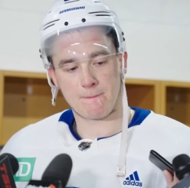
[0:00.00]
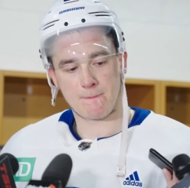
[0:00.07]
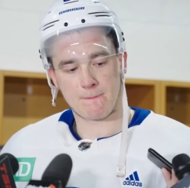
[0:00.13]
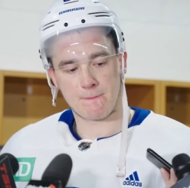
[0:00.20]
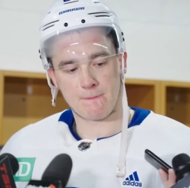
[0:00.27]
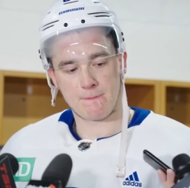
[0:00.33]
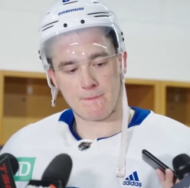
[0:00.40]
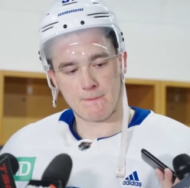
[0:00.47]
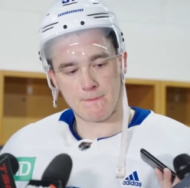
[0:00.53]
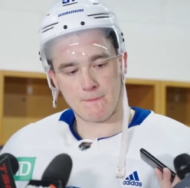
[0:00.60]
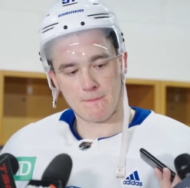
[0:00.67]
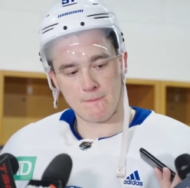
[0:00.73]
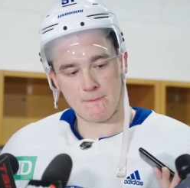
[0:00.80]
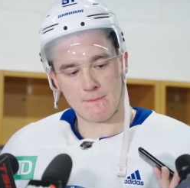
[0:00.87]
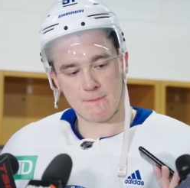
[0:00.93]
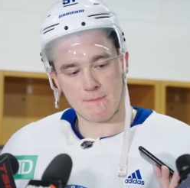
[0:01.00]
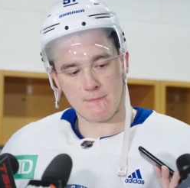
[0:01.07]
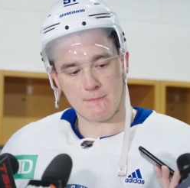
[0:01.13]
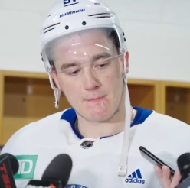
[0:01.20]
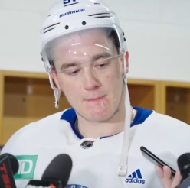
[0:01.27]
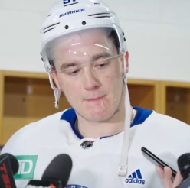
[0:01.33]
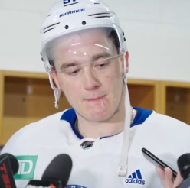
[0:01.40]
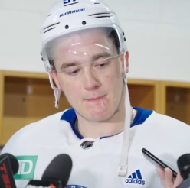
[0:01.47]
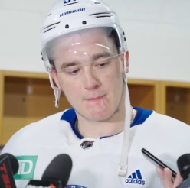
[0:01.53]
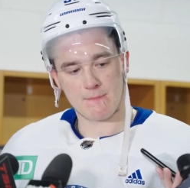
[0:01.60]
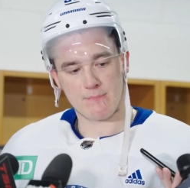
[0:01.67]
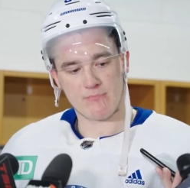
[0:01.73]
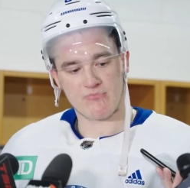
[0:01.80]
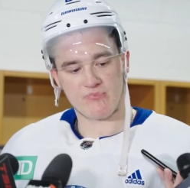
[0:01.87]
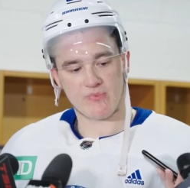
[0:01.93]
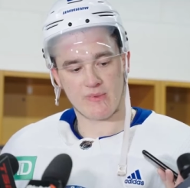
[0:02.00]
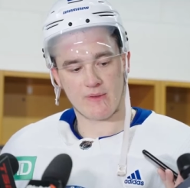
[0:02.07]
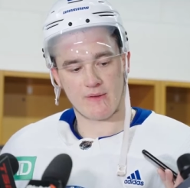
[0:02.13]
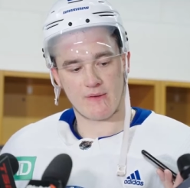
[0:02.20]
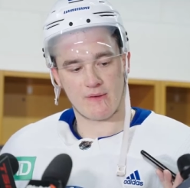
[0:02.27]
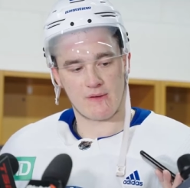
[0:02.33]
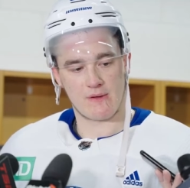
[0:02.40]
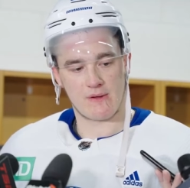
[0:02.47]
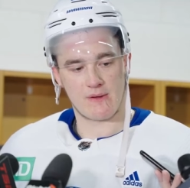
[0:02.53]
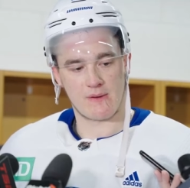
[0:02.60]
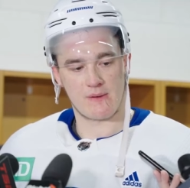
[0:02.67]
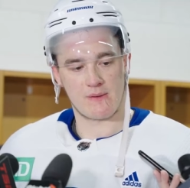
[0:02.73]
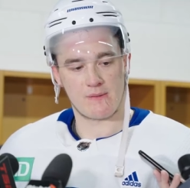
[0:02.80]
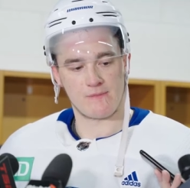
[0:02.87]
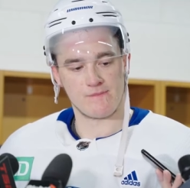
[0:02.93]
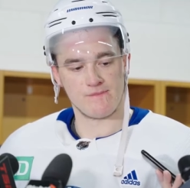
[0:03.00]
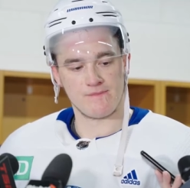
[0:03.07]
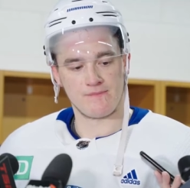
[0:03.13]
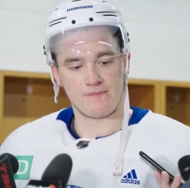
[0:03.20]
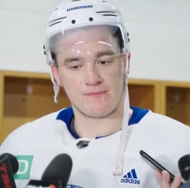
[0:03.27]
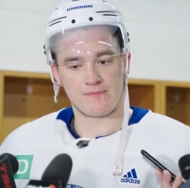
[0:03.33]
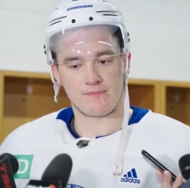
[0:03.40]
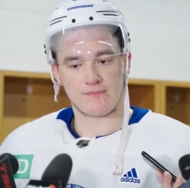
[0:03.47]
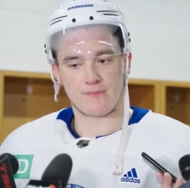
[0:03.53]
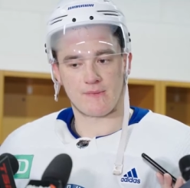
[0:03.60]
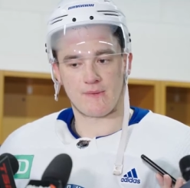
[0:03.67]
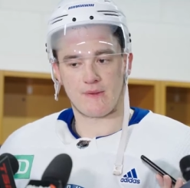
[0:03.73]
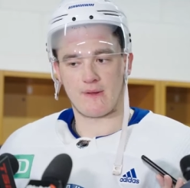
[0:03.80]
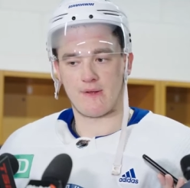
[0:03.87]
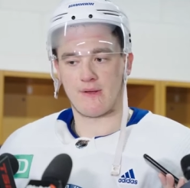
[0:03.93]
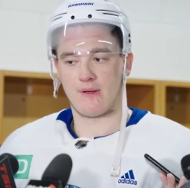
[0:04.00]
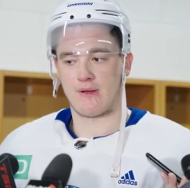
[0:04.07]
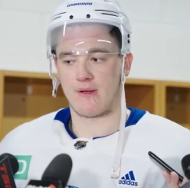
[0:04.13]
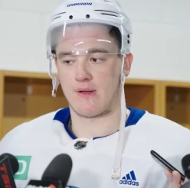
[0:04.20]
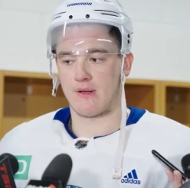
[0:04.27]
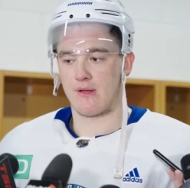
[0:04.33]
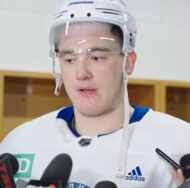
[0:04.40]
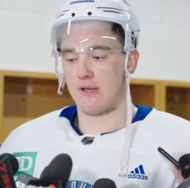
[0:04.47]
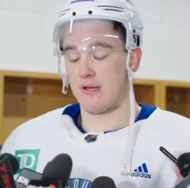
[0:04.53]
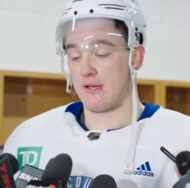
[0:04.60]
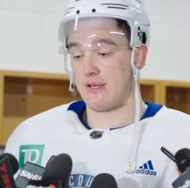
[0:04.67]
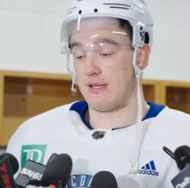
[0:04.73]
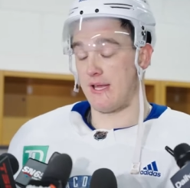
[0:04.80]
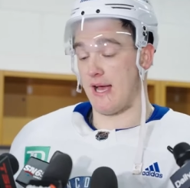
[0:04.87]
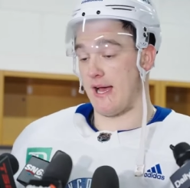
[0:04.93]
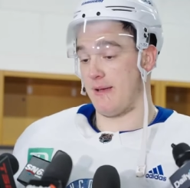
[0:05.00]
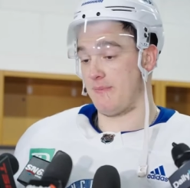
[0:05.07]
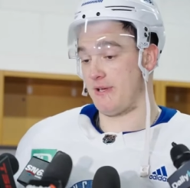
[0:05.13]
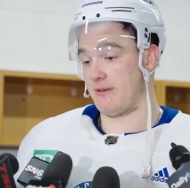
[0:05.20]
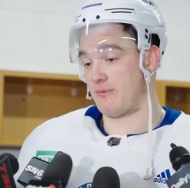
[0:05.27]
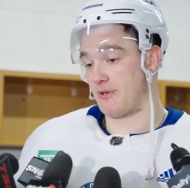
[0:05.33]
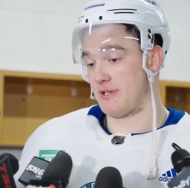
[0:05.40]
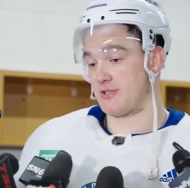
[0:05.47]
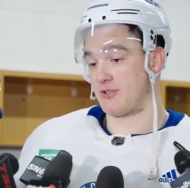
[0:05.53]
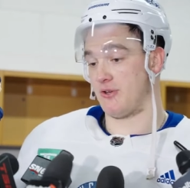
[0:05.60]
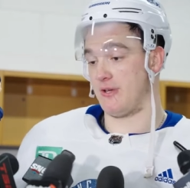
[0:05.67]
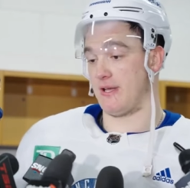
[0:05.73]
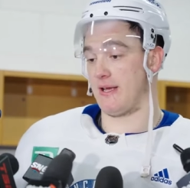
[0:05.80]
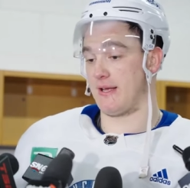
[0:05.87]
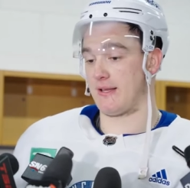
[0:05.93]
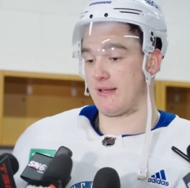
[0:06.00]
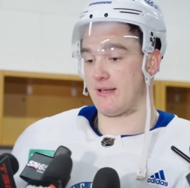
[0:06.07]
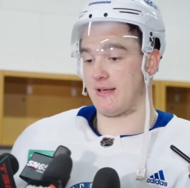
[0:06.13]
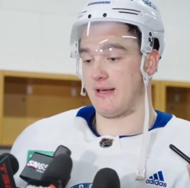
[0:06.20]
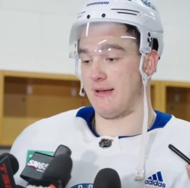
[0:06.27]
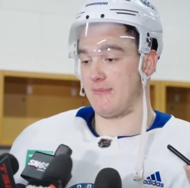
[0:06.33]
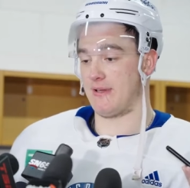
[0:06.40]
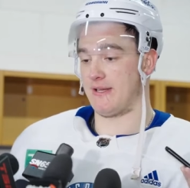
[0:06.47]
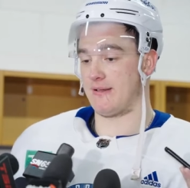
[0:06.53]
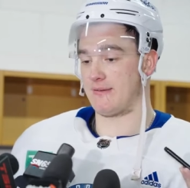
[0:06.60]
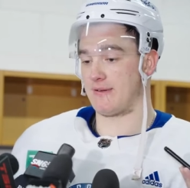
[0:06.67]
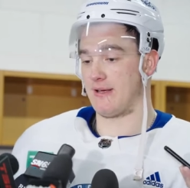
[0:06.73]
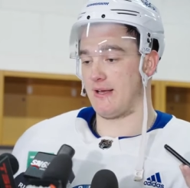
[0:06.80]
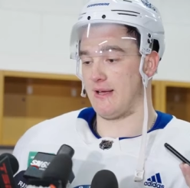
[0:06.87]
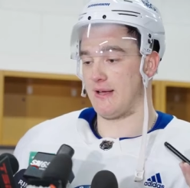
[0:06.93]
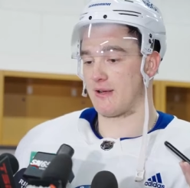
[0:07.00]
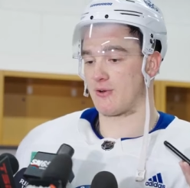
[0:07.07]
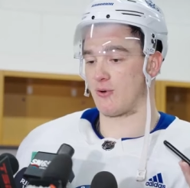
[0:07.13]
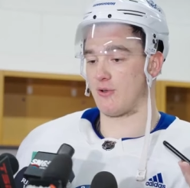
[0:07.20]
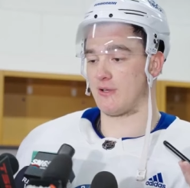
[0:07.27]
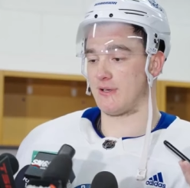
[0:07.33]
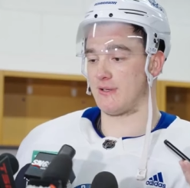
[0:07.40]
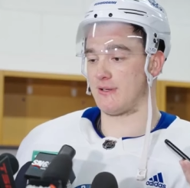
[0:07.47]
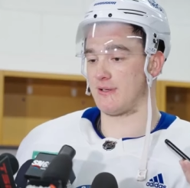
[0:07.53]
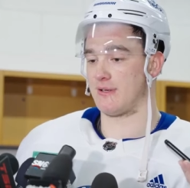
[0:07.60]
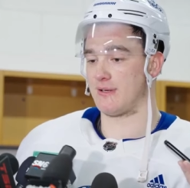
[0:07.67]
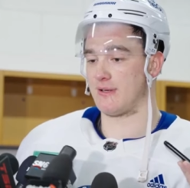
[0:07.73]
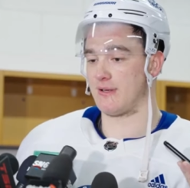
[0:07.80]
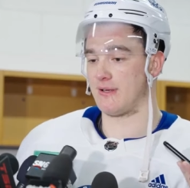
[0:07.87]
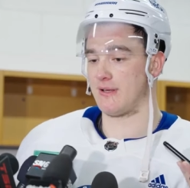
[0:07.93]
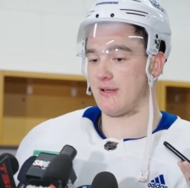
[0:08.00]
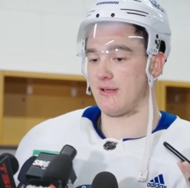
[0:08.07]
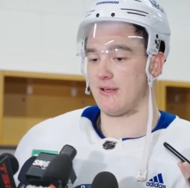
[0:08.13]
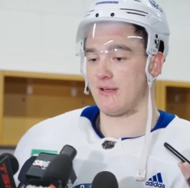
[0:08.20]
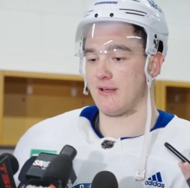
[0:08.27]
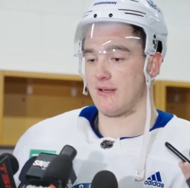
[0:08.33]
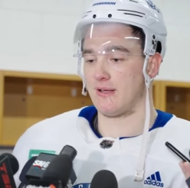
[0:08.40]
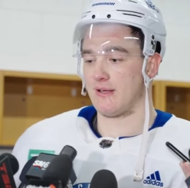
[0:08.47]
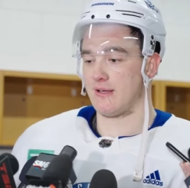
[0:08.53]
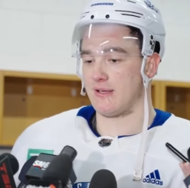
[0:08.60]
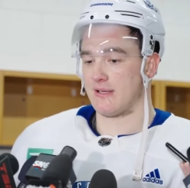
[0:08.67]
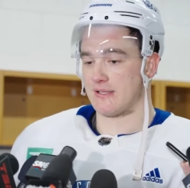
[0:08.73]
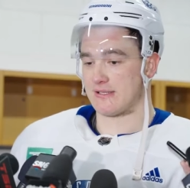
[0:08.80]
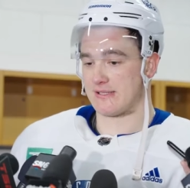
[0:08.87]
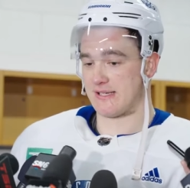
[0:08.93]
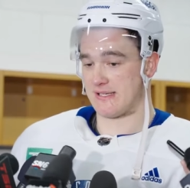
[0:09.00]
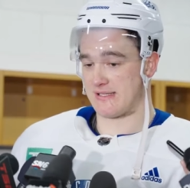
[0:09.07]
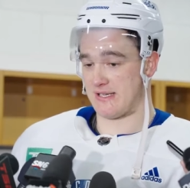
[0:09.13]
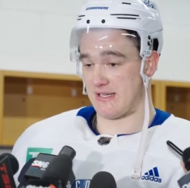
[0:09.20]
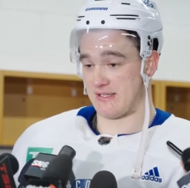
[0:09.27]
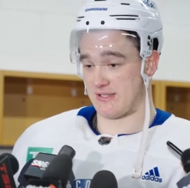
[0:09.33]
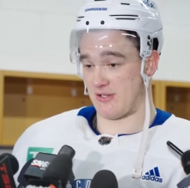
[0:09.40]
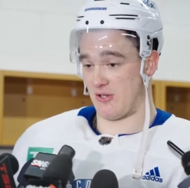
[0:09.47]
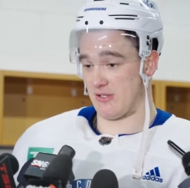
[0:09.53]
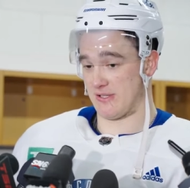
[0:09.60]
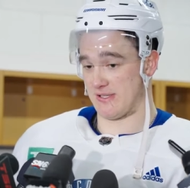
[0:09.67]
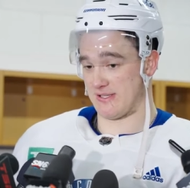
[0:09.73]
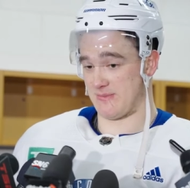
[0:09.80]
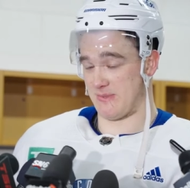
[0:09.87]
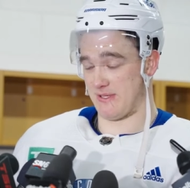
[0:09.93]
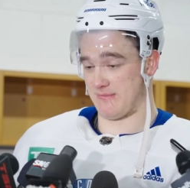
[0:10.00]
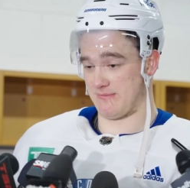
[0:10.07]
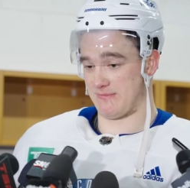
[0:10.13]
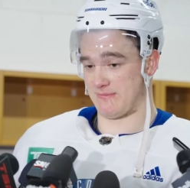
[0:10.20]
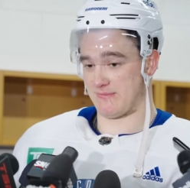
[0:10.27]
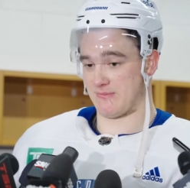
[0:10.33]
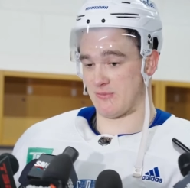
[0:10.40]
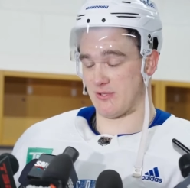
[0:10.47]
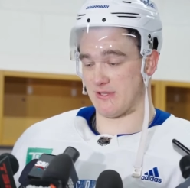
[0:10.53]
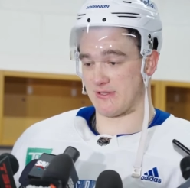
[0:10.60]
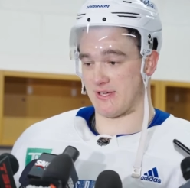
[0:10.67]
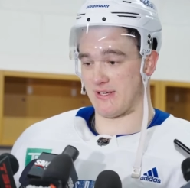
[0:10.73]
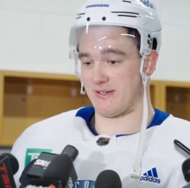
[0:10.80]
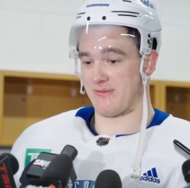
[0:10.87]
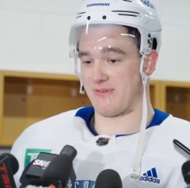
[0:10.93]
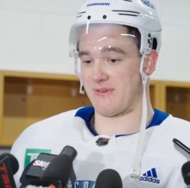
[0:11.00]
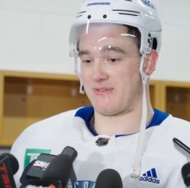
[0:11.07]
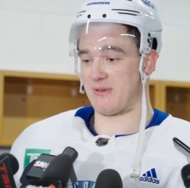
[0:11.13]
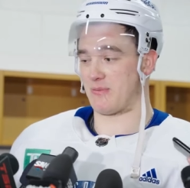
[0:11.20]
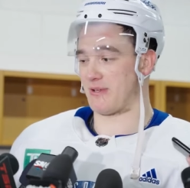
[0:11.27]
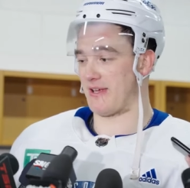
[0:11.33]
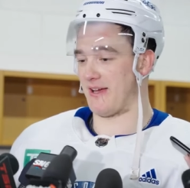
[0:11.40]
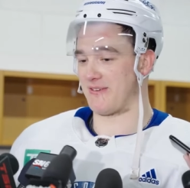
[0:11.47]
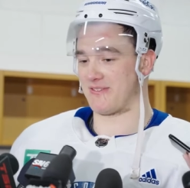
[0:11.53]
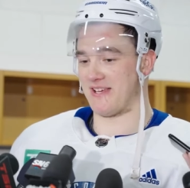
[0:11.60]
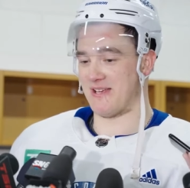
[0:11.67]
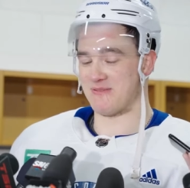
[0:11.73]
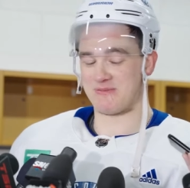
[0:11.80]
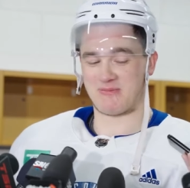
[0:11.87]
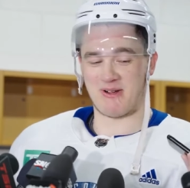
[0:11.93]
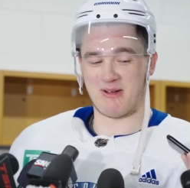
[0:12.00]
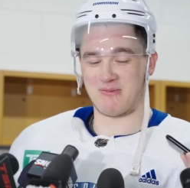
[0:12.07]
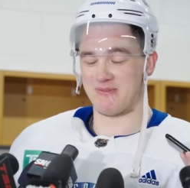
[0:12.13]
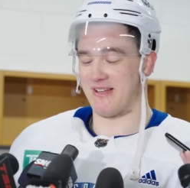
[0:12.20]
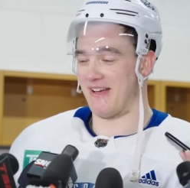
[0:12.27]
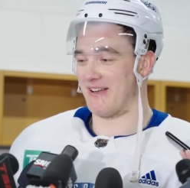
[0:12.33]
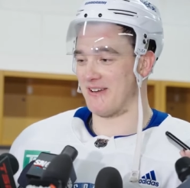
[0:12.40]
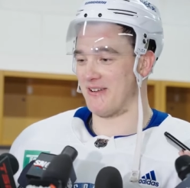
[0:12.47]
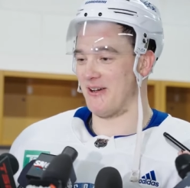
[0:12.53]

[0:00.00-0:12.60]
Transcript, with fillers: How much pride do you take in the ability to have some of the younger guys lean on you? Yeah, I mean, we're enjoying it. I mean, Kohler, six years old, he's been what 150 playoff games probably. I don't